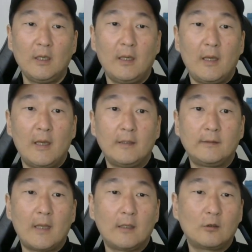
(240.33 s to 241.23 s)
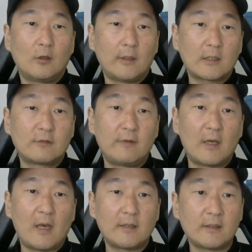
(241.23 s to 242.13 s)
and then connect via
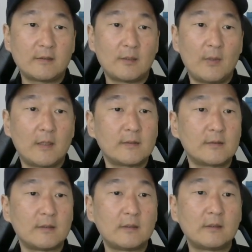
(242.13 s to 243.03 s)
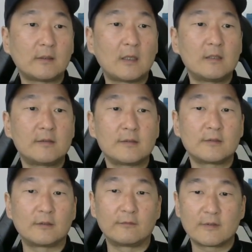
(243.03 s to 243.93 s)
SSMS in analysis
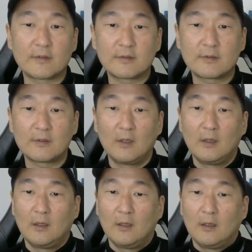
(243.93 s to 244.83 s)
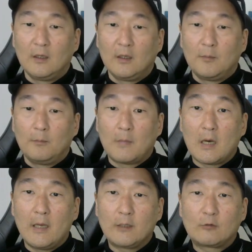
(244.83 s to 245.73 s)
services.
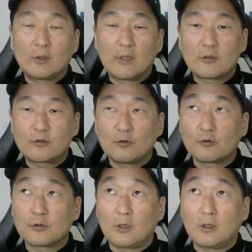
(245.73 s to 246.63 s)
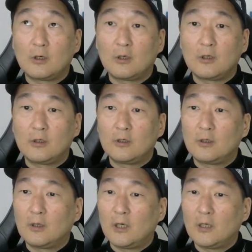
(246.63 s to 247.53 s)
My credentials are,
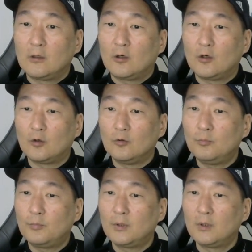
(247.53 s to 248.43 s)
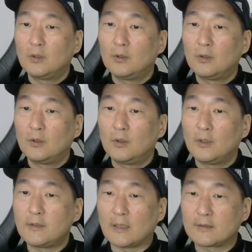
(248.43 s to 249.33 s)
I hope,
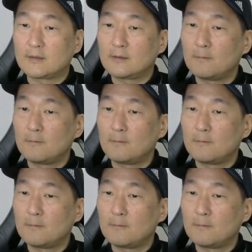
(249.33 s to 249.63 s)
yes.